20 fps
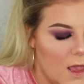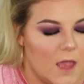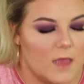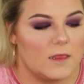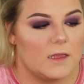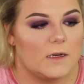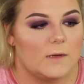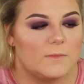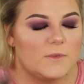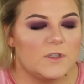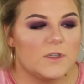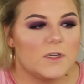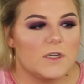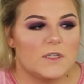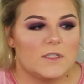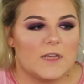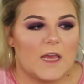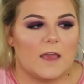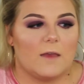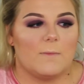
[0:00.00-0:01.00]
And then I'm just
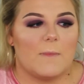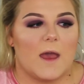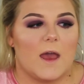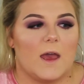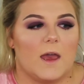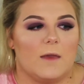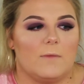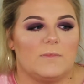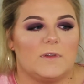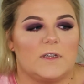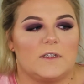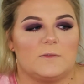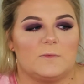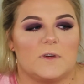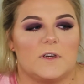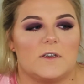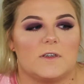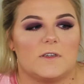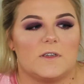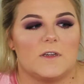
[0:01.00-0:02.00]
going to take my blush
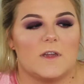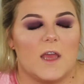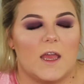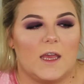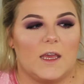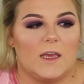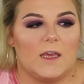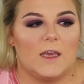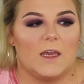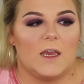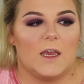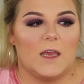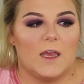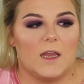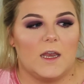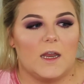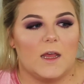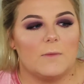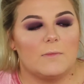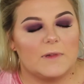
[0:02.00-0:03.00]
brush
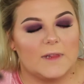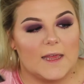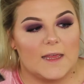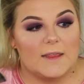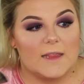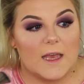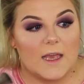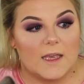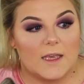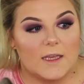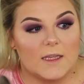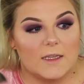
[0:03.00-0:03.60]
and blend that